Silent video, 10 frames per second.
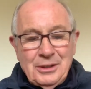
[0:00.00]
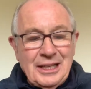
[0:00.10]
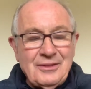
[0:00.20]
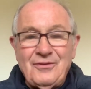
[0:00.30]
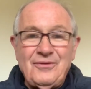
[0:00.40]

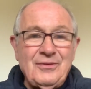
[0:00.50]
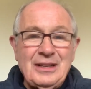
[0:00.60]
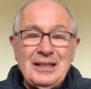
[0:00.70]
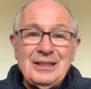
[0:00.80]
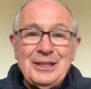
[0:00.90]
They've
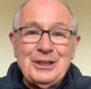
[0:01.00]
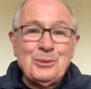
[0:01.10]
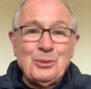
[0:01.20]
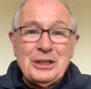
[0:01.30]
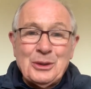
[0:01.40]

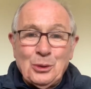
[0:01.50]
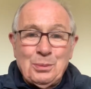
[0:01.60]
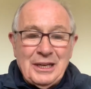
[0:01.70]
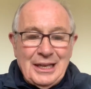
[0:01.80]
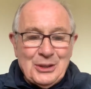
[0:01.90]
littered with good
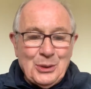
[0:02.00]
players.